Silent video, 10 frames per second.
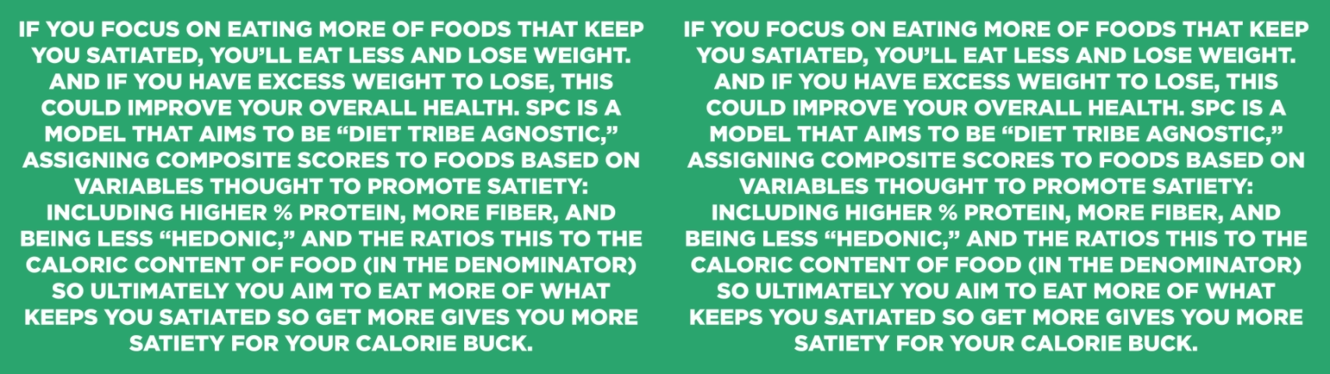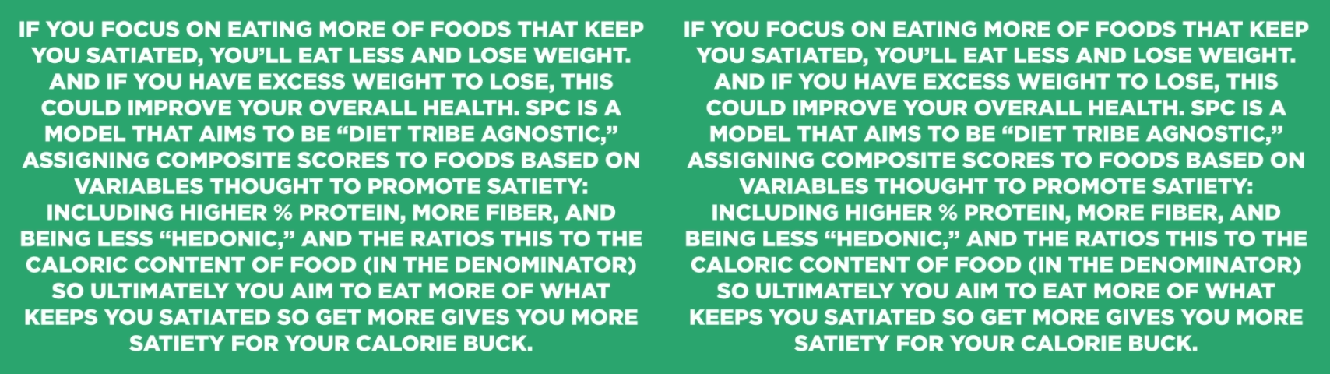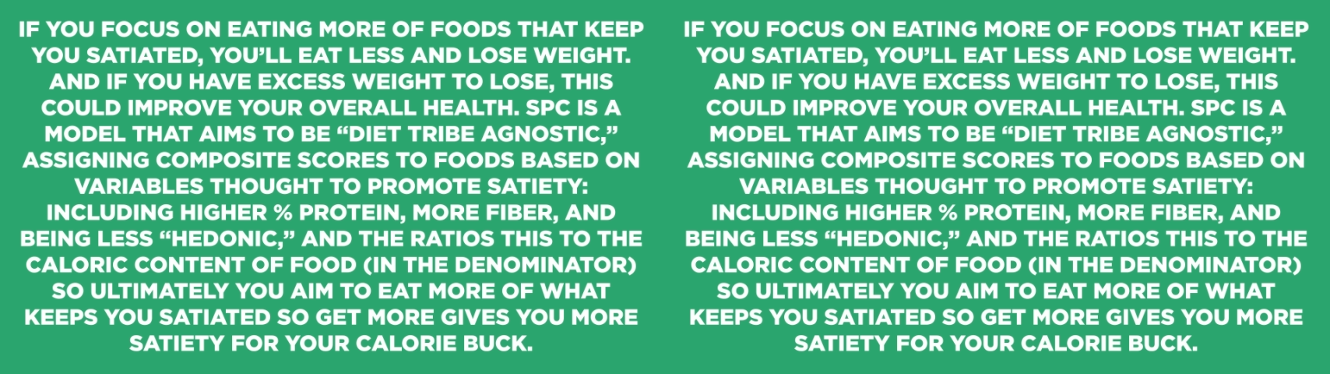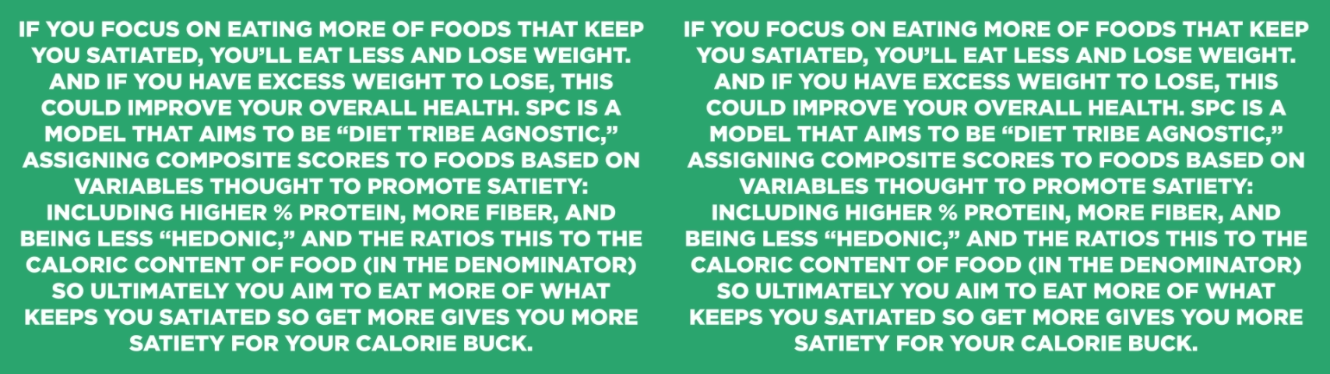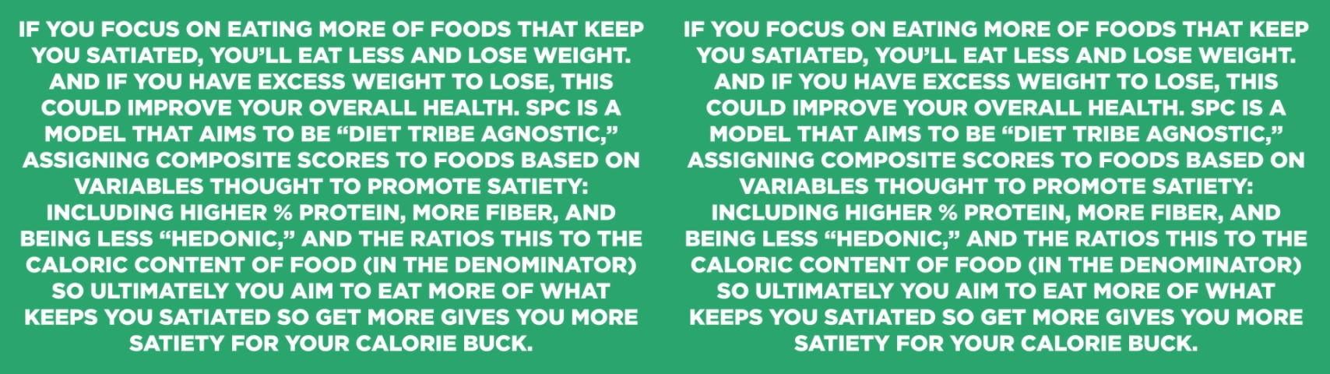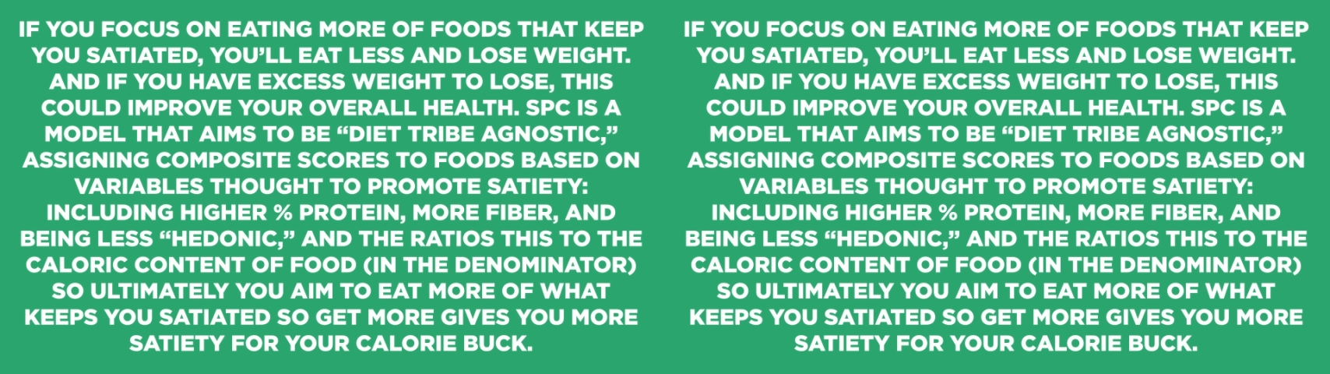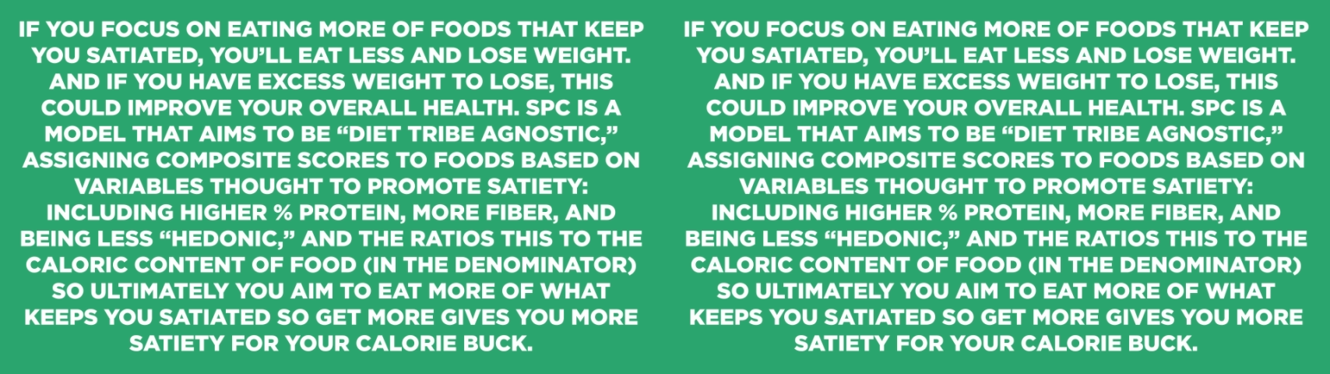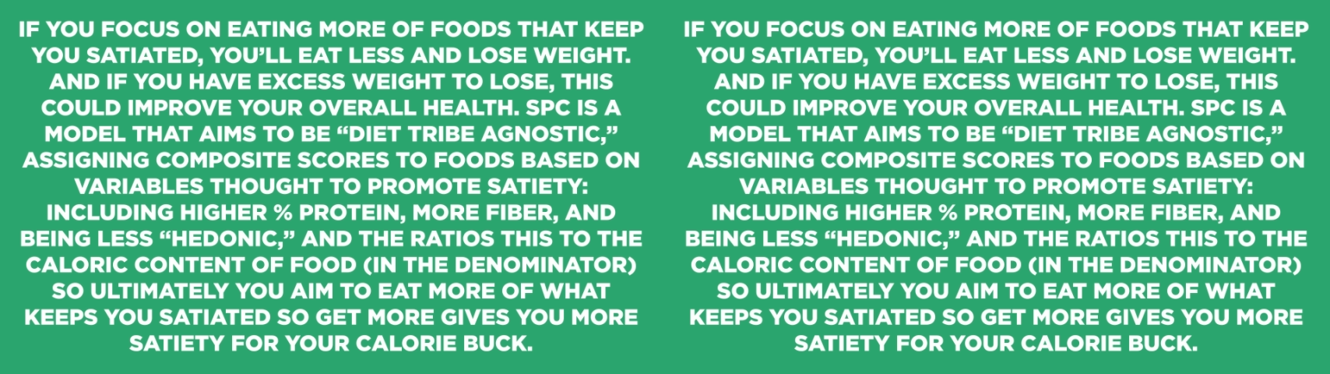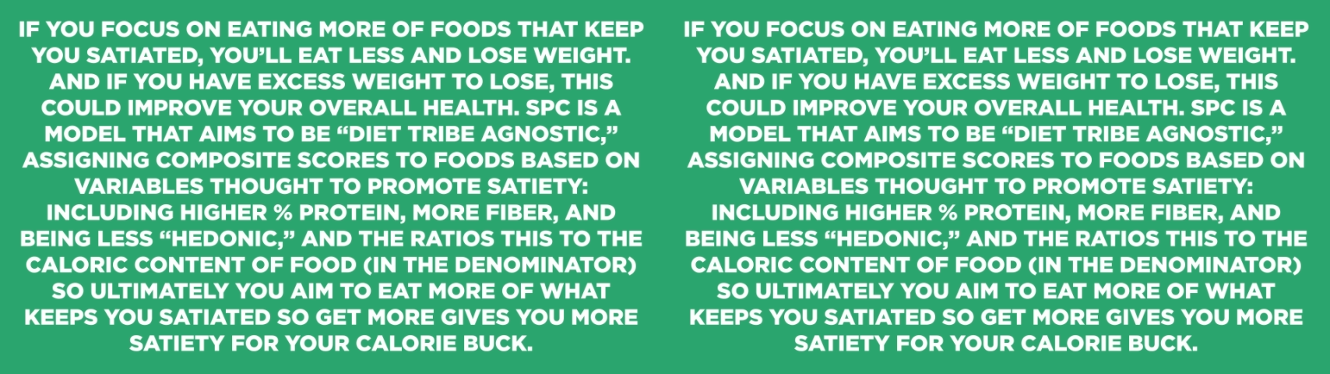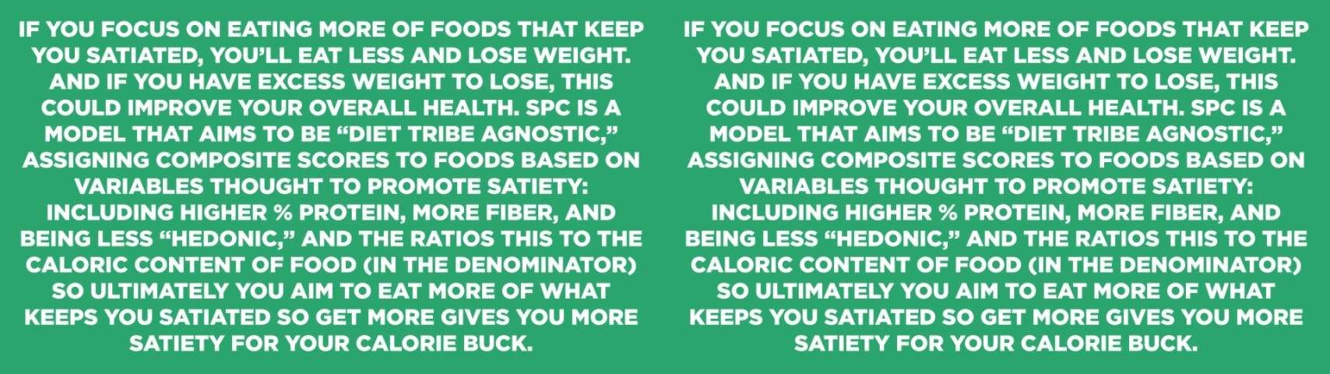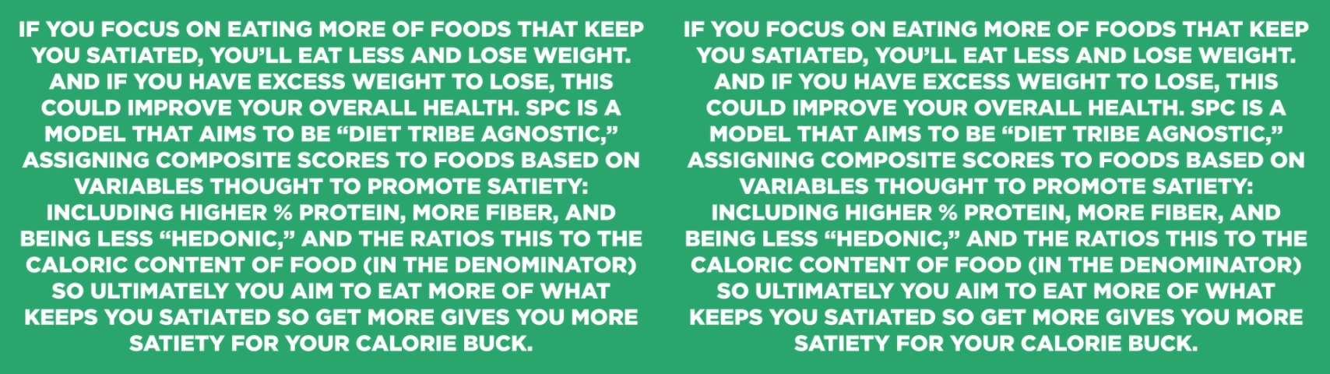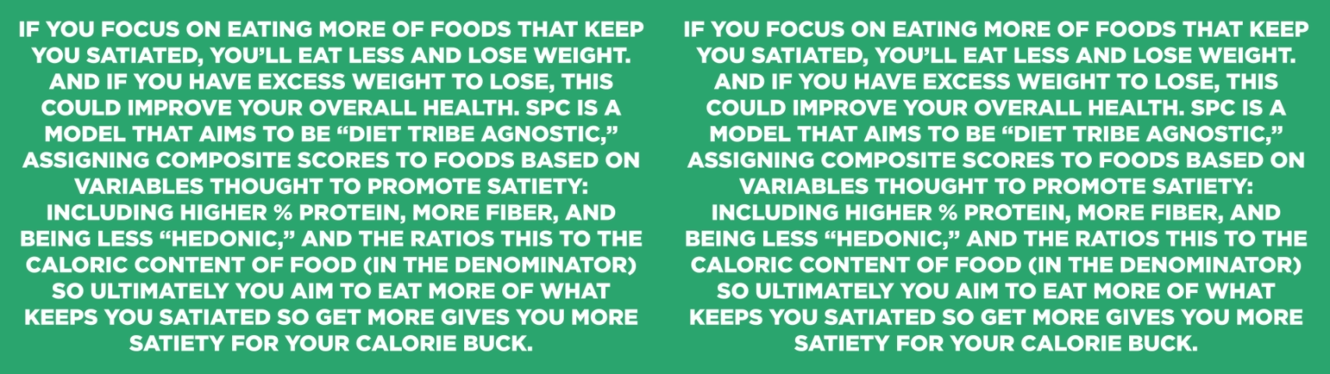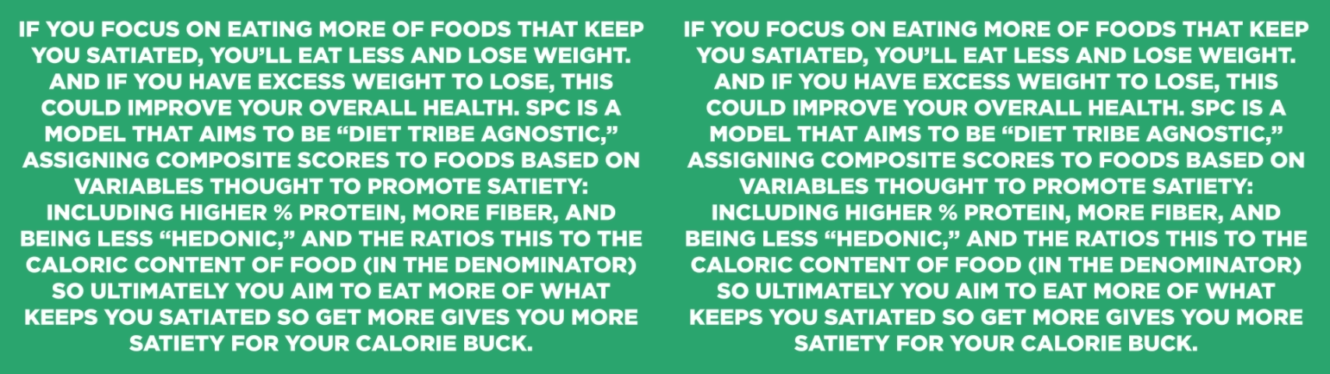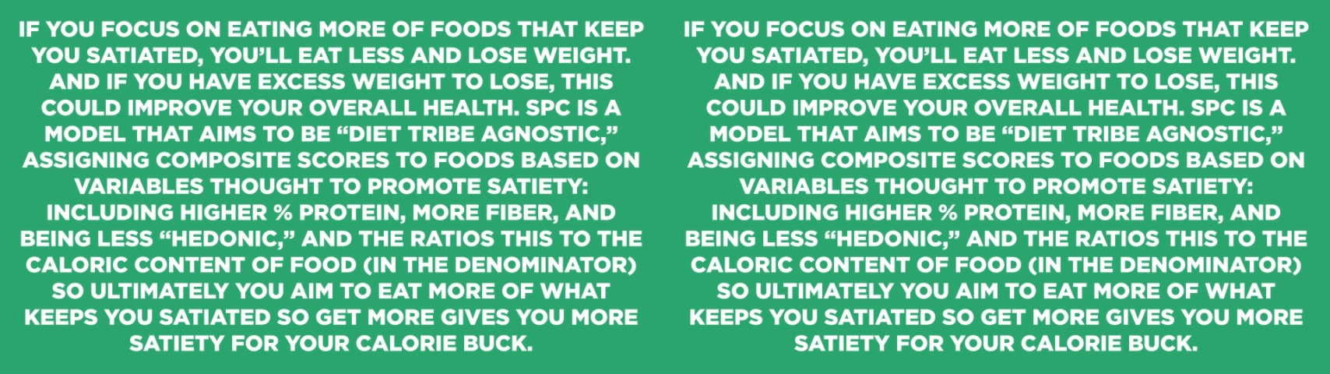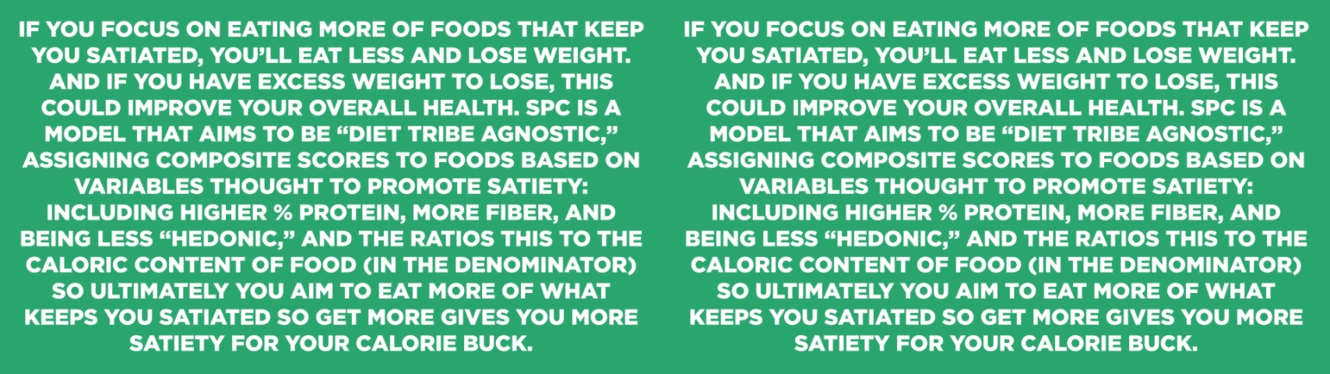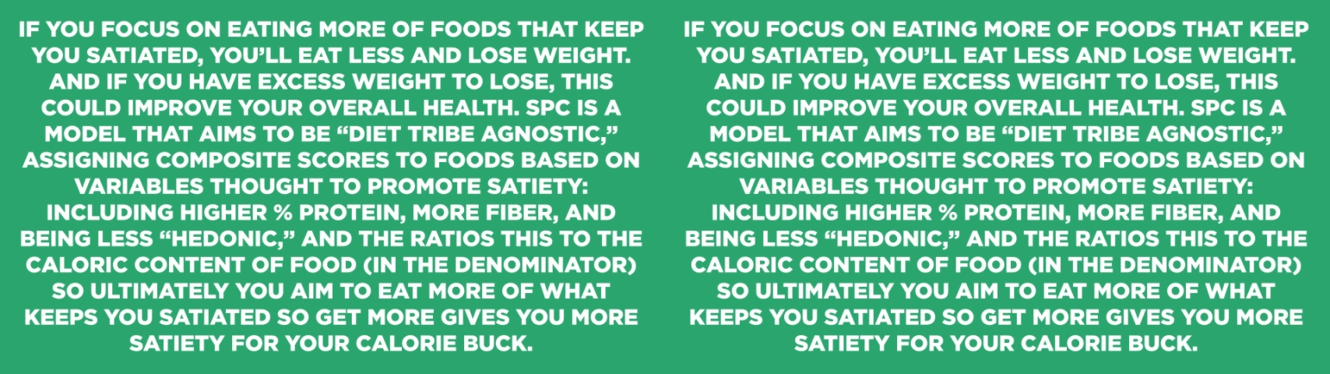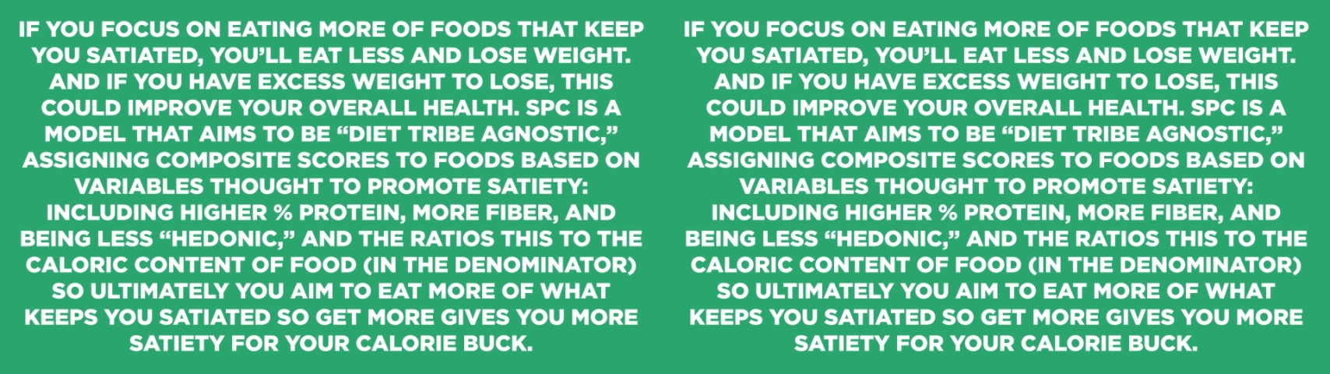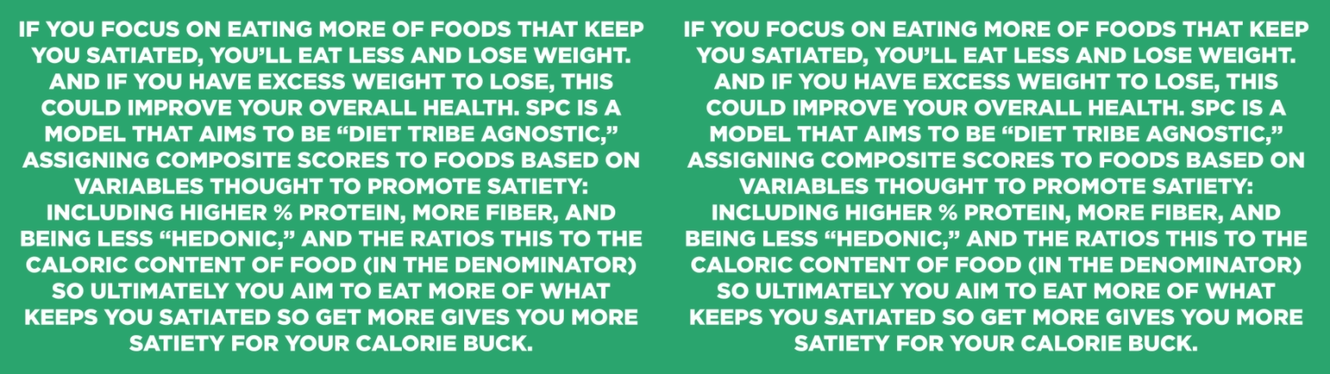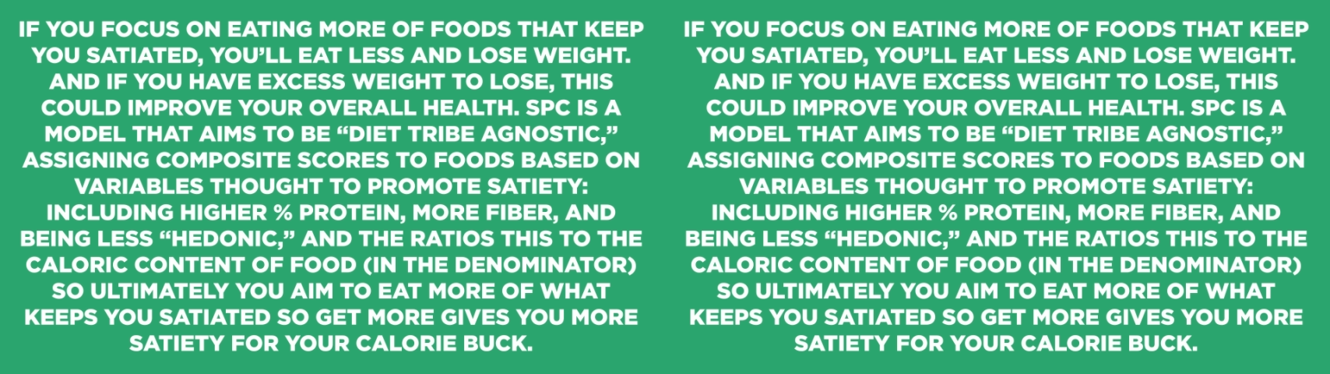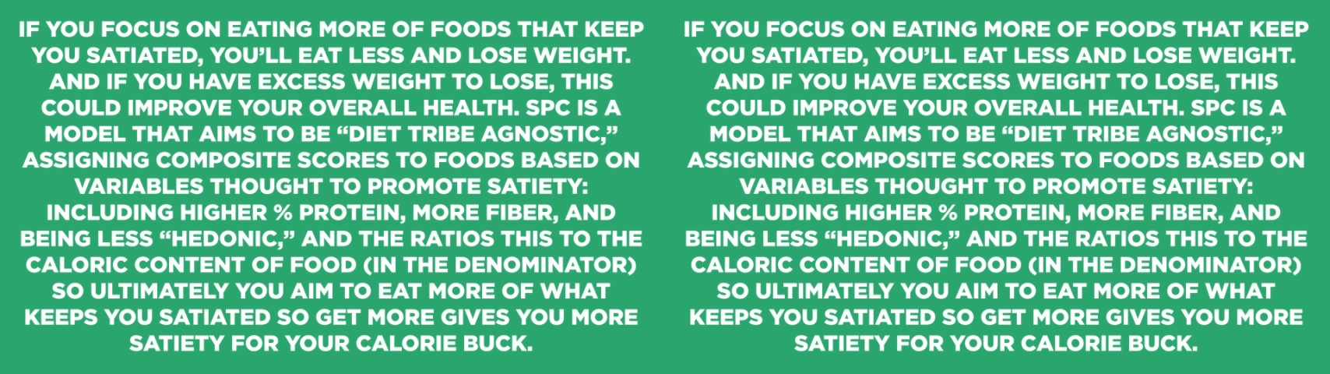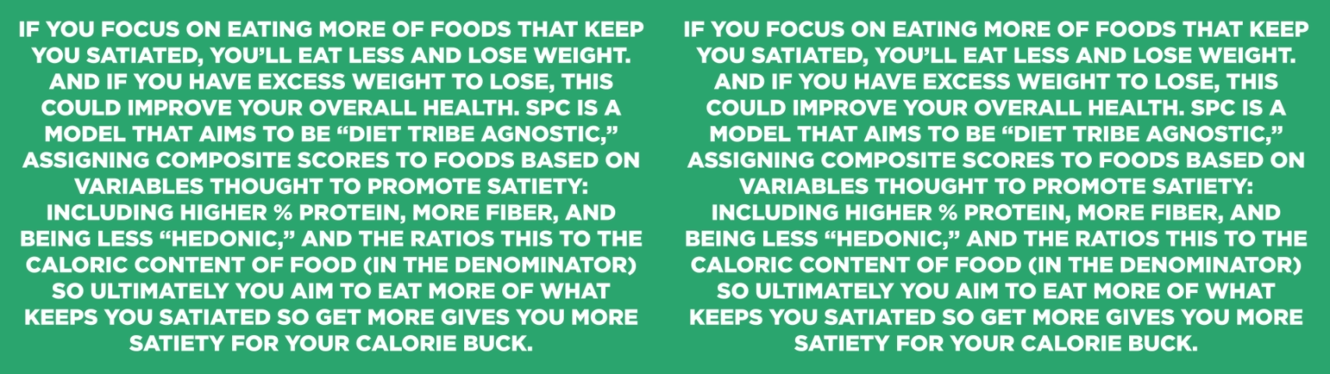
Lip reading: No face is visible, so there are no lips to read.